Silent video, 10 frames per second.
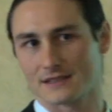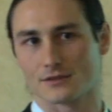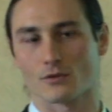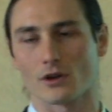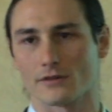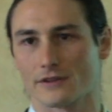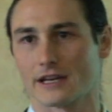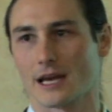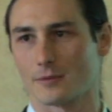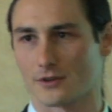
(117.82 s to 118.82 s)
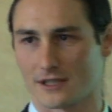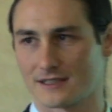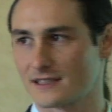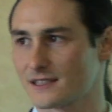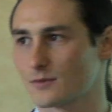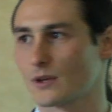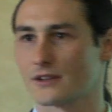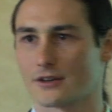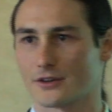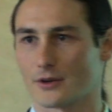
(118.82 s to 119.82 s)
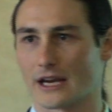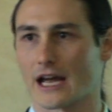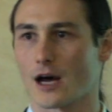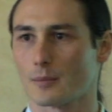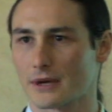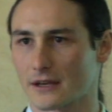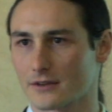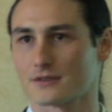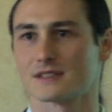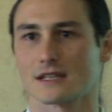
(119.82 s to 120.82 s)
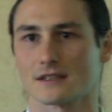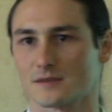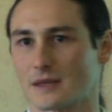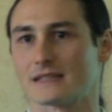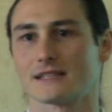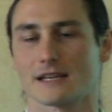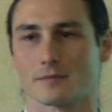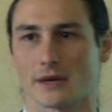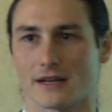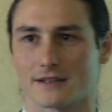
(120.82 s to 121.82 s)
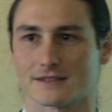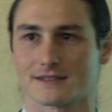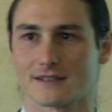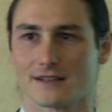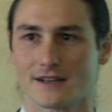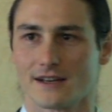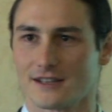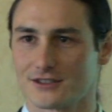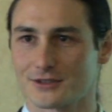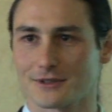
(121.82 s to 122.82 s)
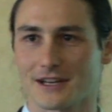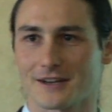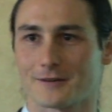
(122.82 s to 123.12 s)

is the role of cannabinoids. This is what they're doing, helping those cells maintain balance. Sure, we got a